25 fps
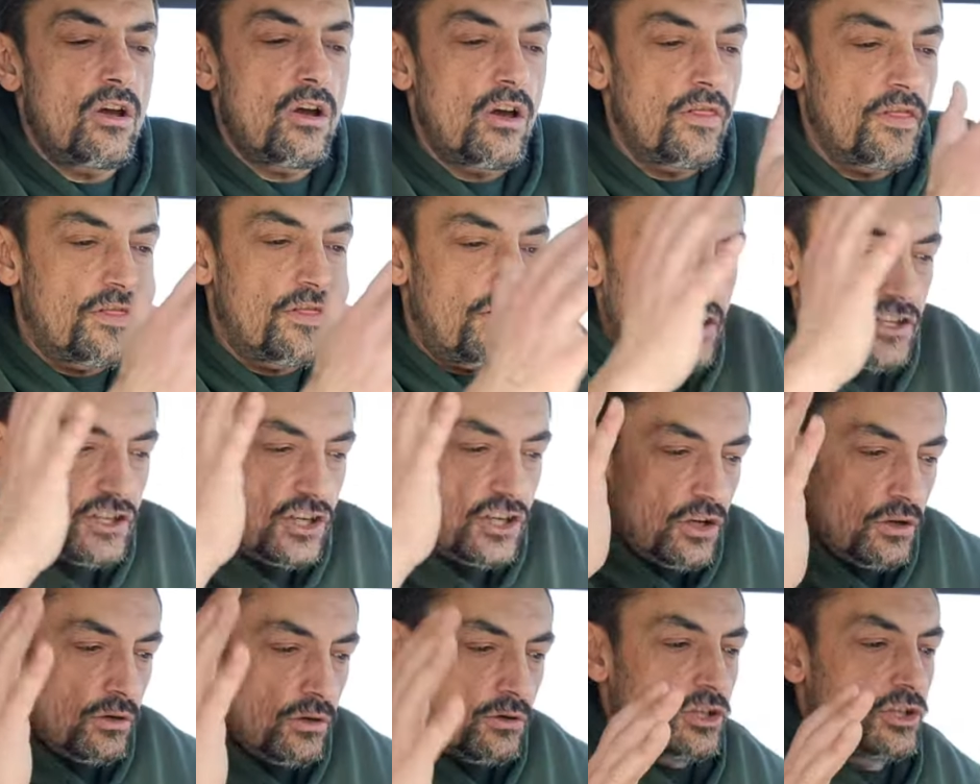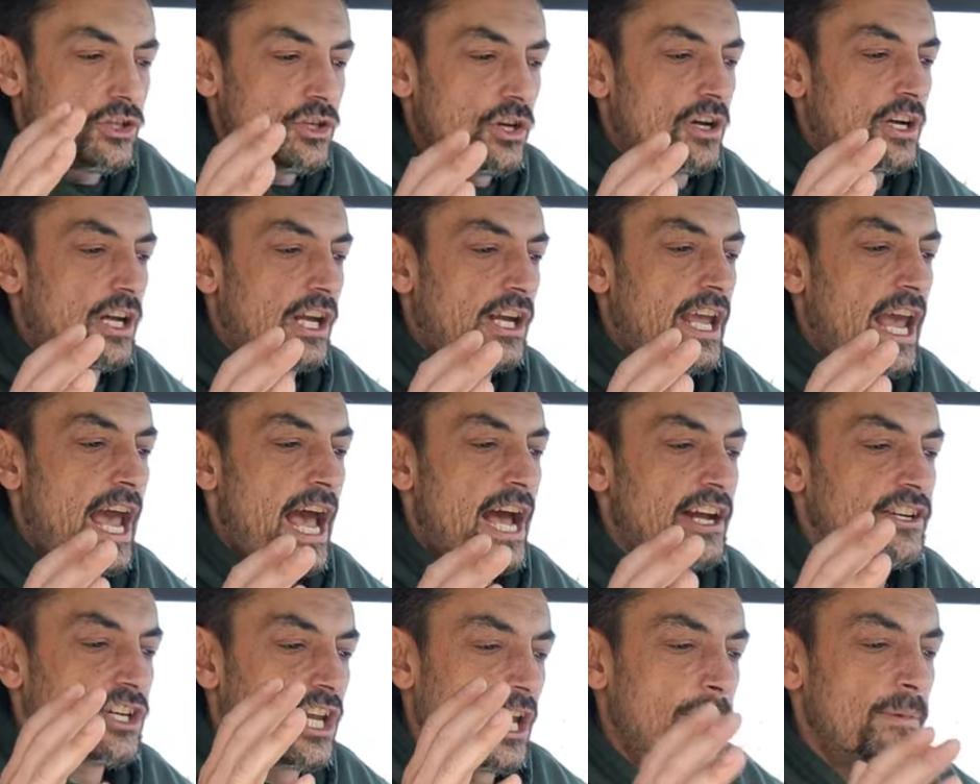this huge chunk of
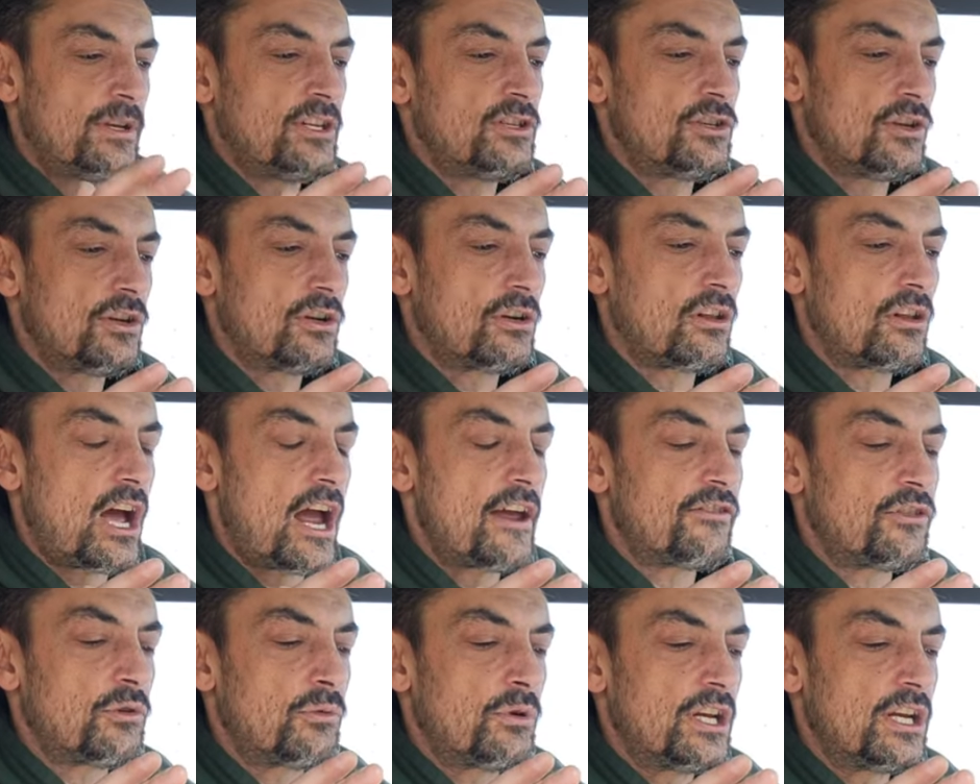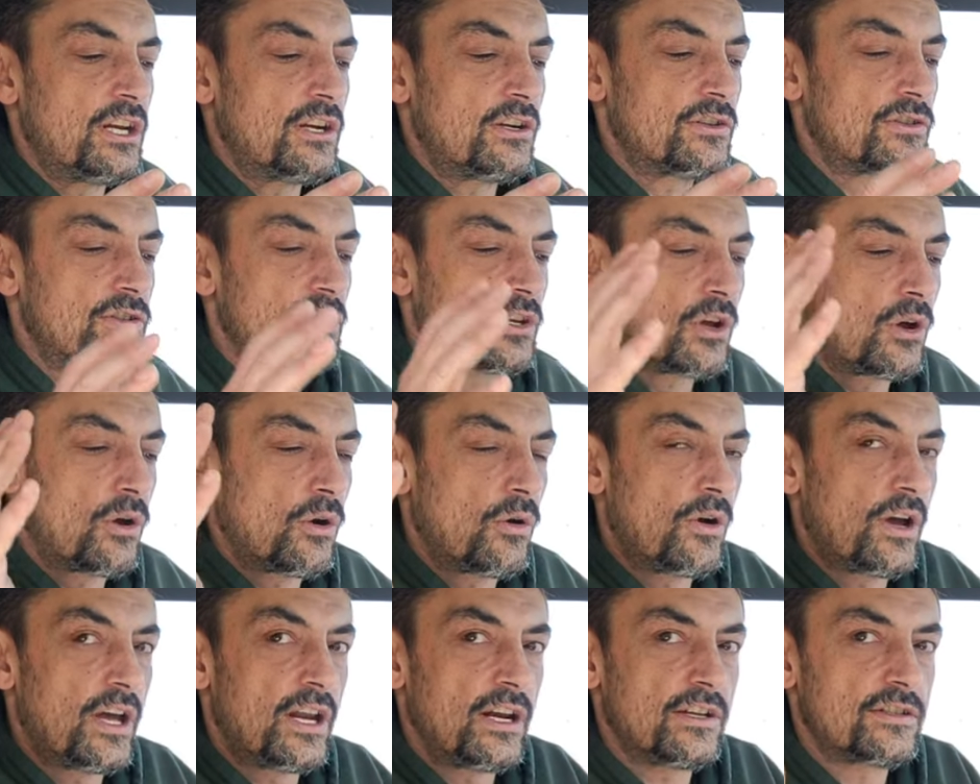cash came into your life three years
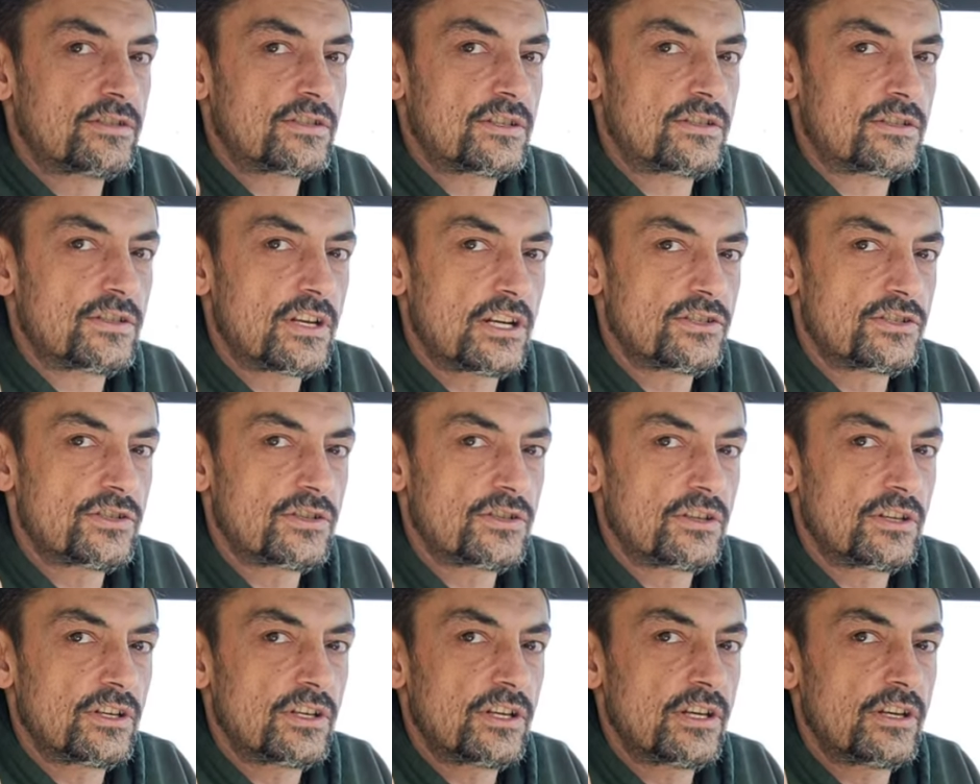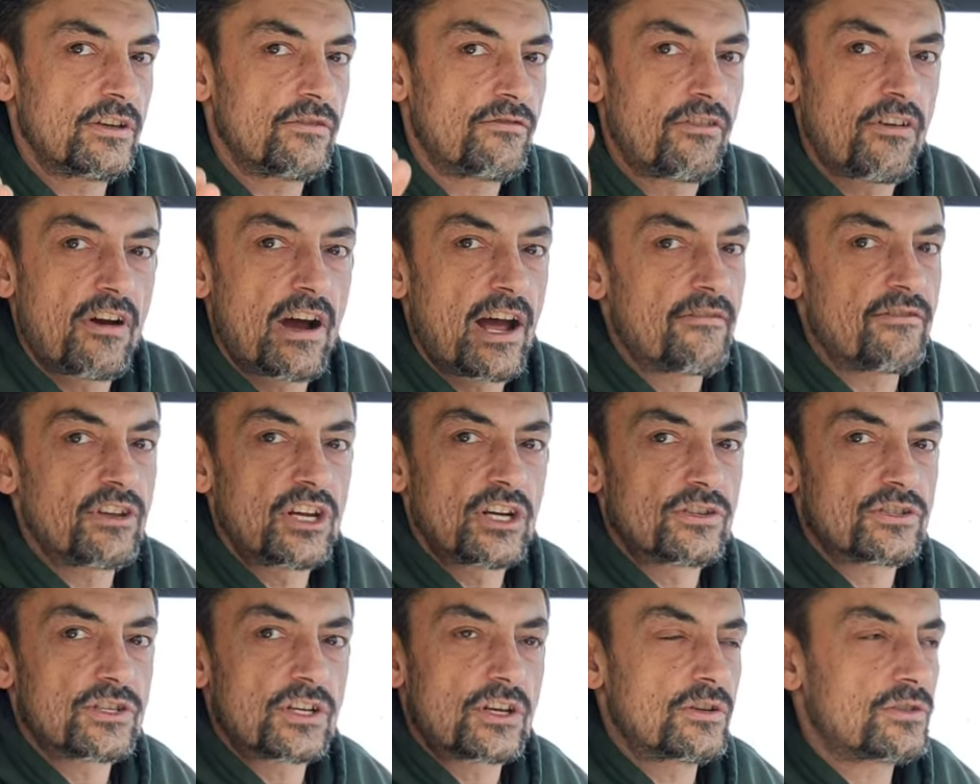ago, and it's essentially five
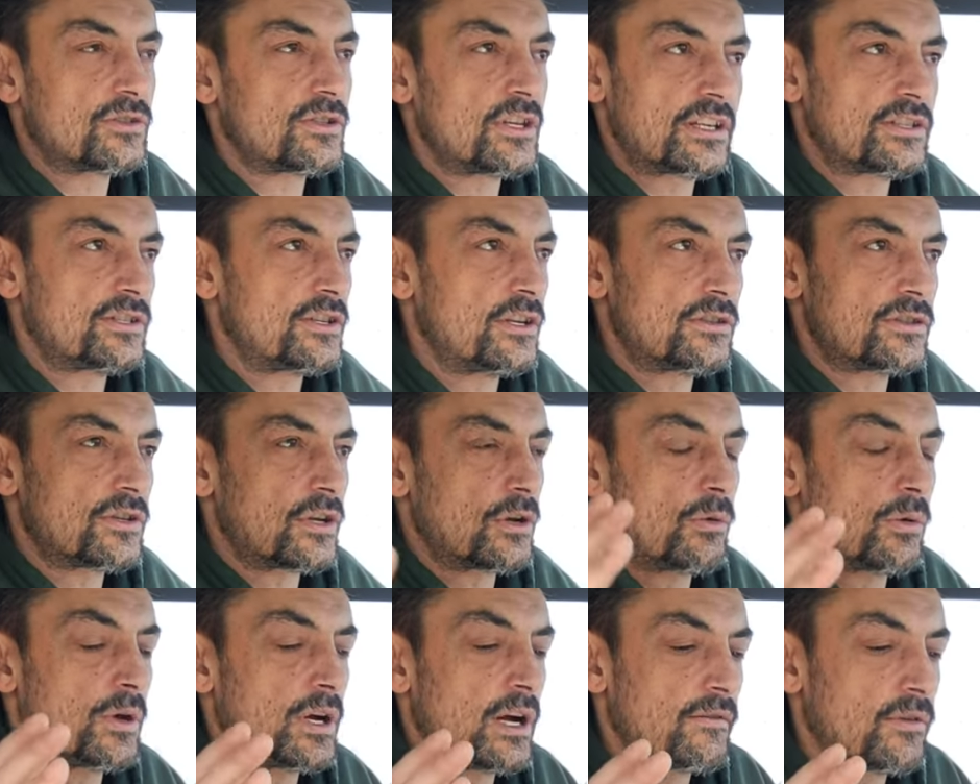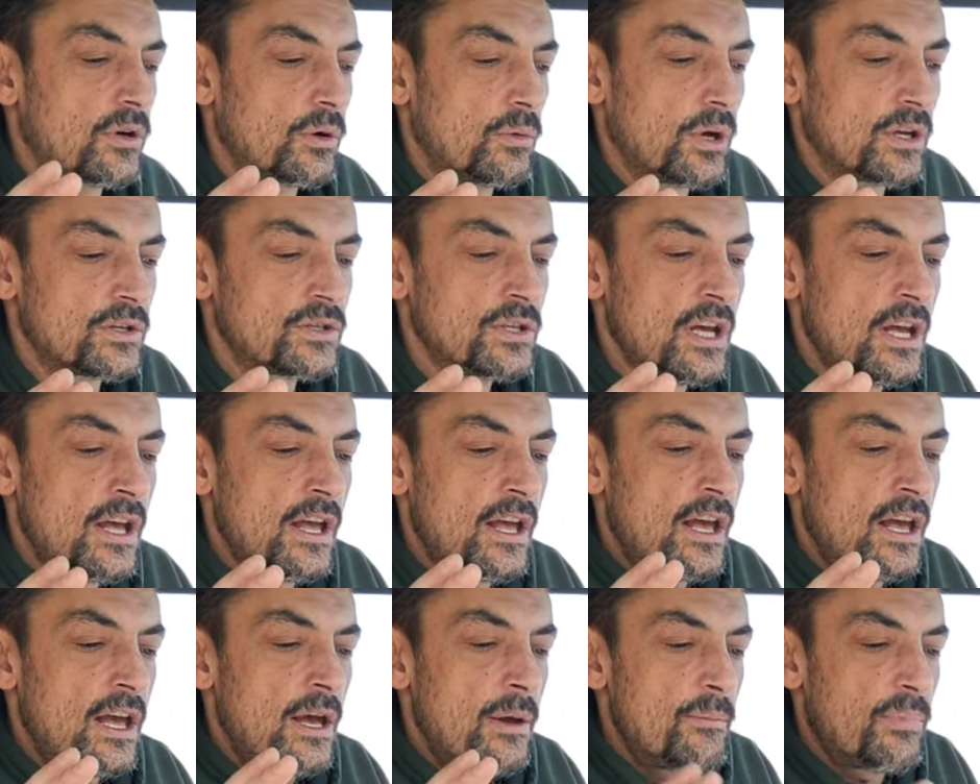years ago, six years ago, whatever it was,
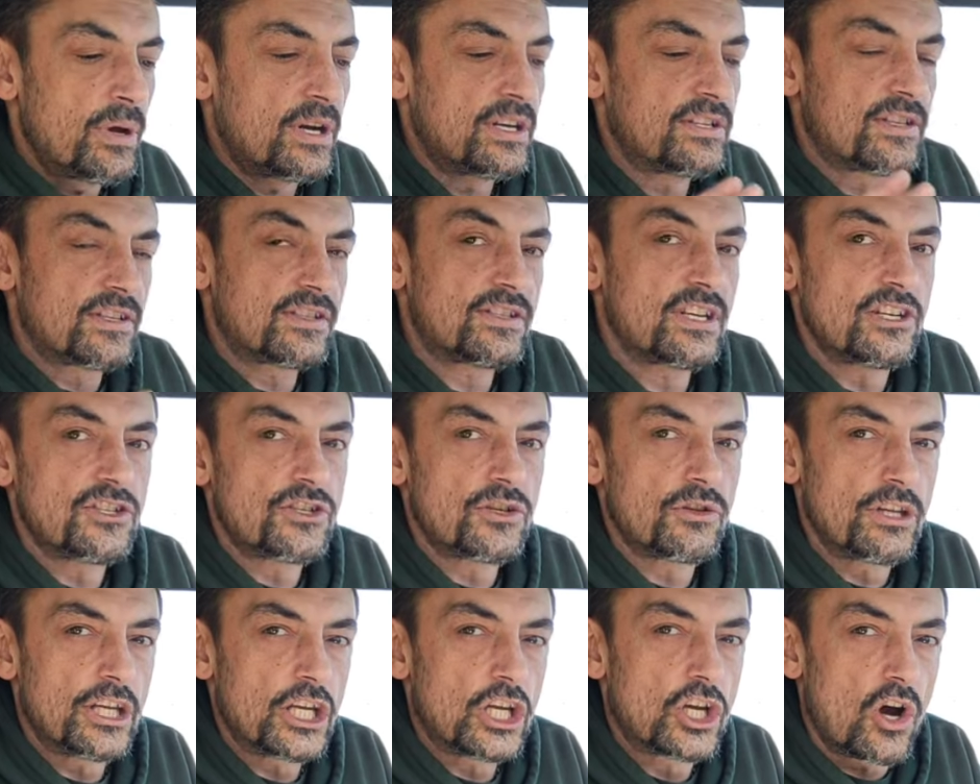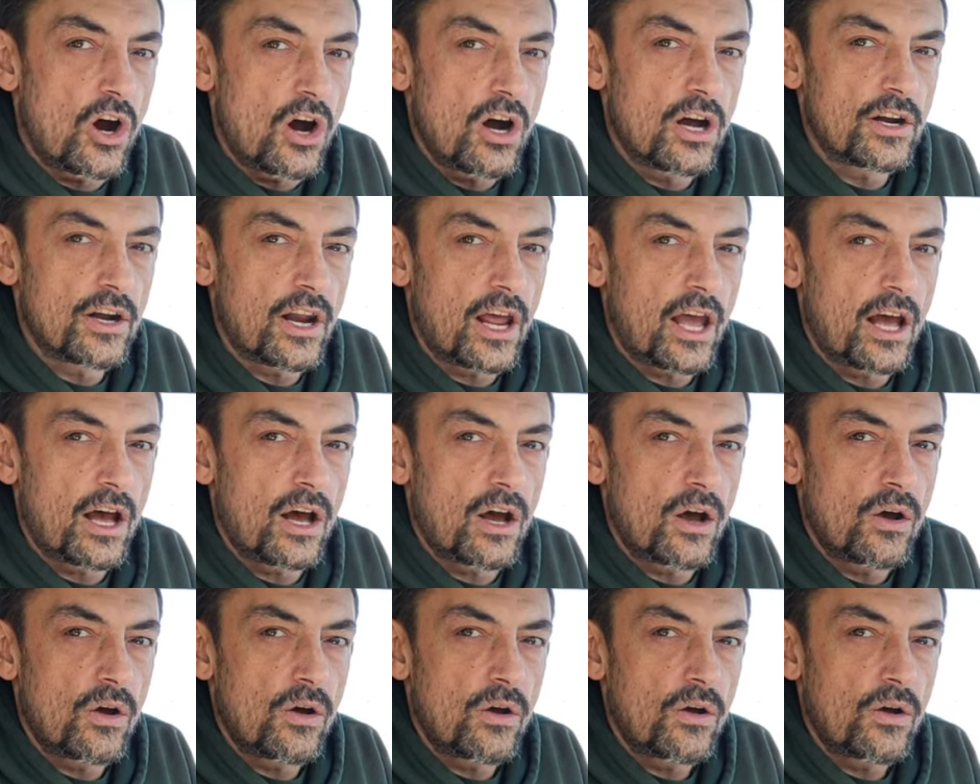but it's essentially gone now.